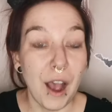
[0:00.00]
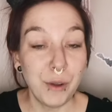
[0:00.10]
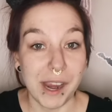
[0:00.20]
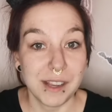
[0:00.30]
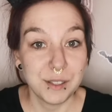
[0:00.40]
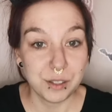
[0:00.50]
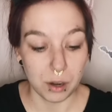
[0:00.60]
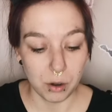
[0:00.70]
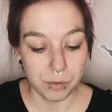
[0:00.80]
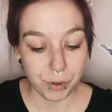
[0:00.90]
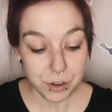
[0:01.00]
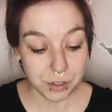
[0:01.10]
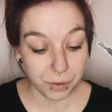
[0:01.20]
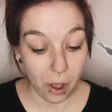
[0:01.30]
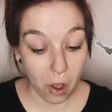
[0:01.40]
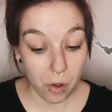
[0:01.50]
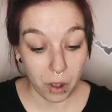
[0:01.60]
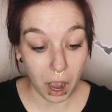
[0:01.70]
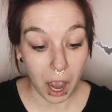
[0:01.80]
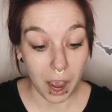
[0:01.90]
Okay, so first of all,
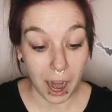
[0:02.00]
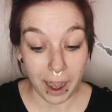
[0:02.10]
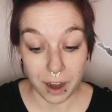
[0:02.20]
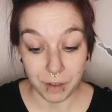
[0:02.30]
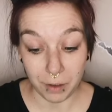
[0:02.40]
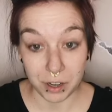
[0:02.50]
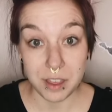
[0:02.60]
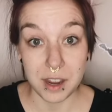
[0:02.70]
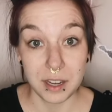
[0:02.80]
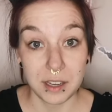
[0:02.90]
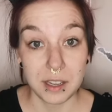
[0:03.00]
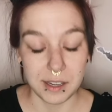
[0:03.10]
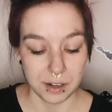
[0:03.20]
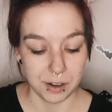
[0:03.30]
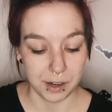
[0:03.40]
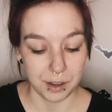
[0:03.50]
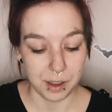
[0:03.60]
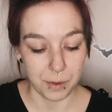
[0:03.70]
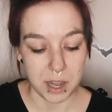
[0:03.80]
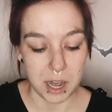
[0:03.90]
I have everything here
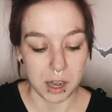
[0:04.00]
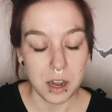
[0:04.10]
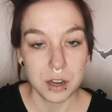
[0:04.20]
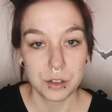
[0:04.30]
that we need.